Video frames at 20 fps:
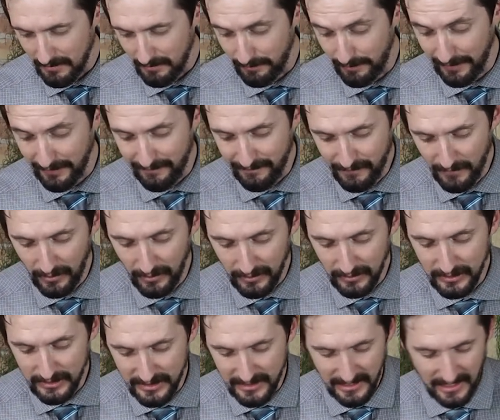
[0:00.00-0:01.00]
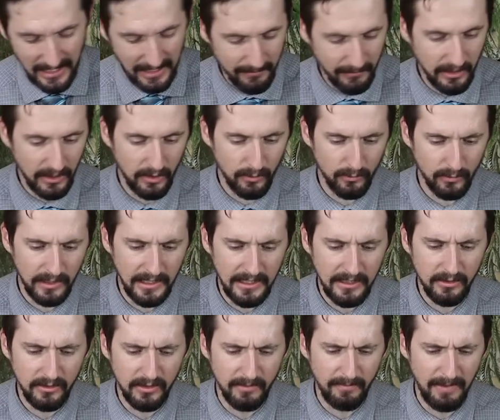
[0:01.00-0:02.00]
But first, I'm going to
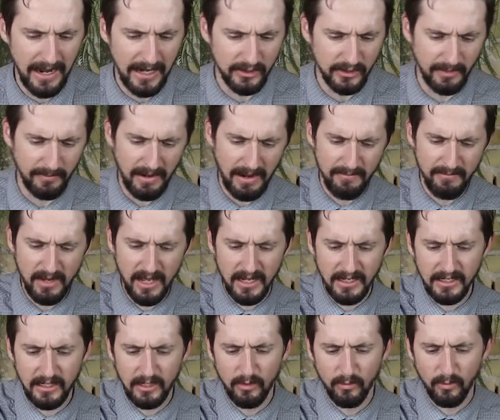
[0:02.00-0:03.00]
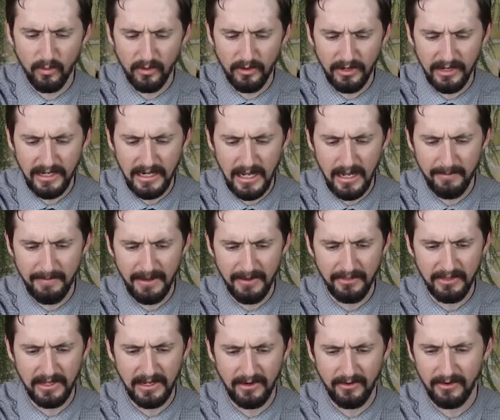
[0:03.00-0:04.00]
redo the backdrop. I'm not going to worry
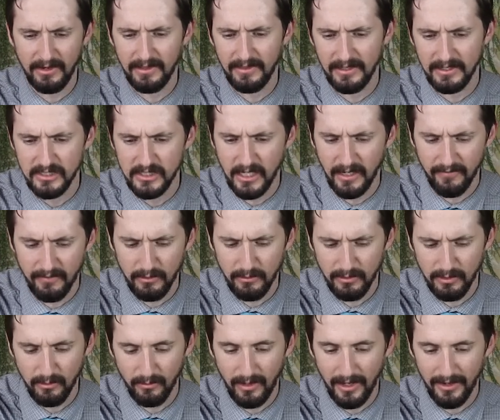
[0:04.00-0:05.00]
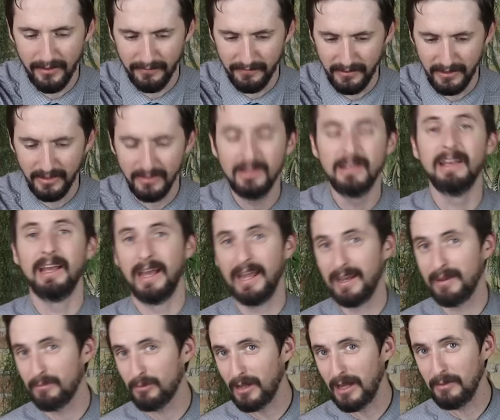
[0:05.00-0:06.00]
about the area that's covered with the waterfall. And
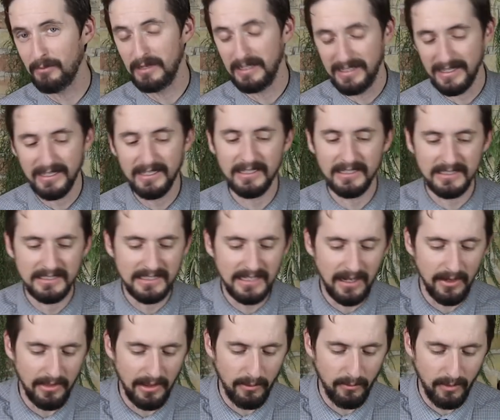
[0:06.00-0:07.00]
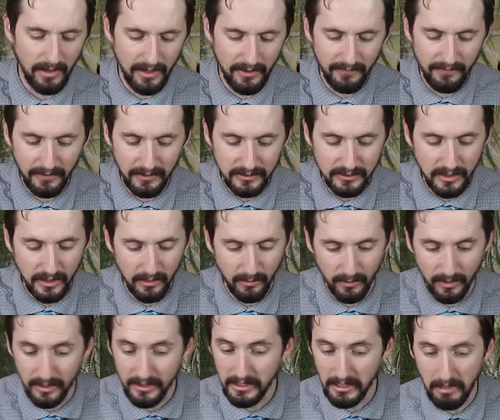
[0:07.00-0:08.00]
I'm glad we did get to see how that waterfall is going to
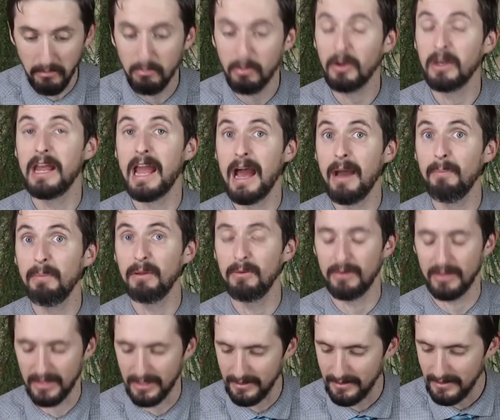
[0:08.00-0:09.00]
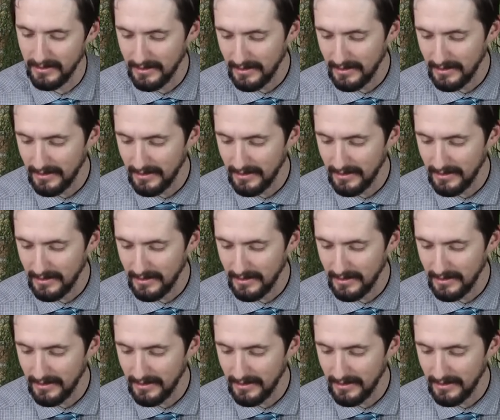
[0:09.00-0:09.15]
work. And I'm pretty happy with it.